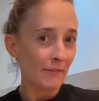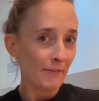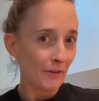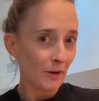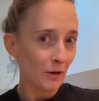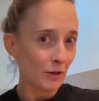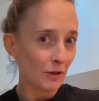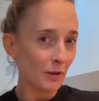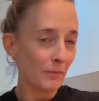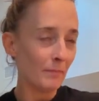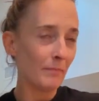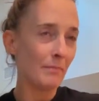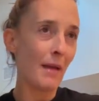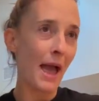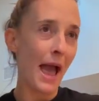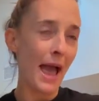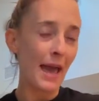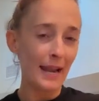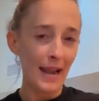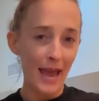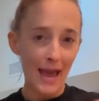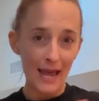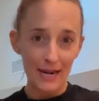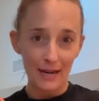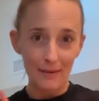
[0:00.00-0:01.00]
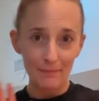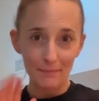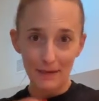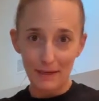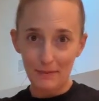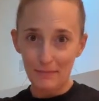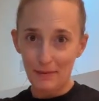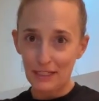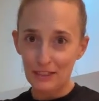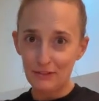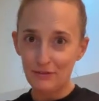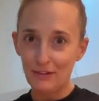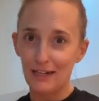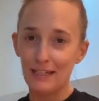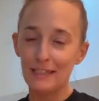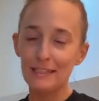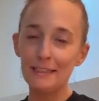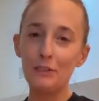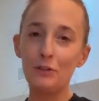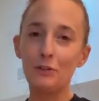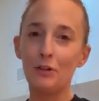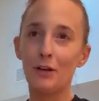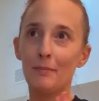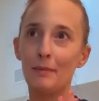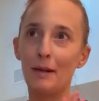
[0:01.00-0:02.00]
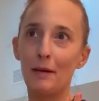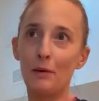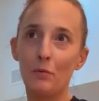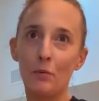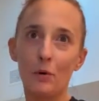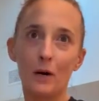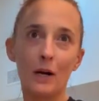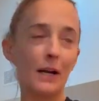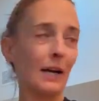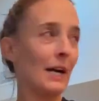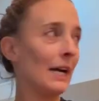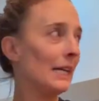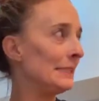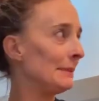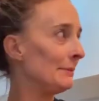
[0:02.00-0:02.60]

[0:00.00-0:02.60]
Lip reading: My photo, Matt and Adam, my best friends, who are my work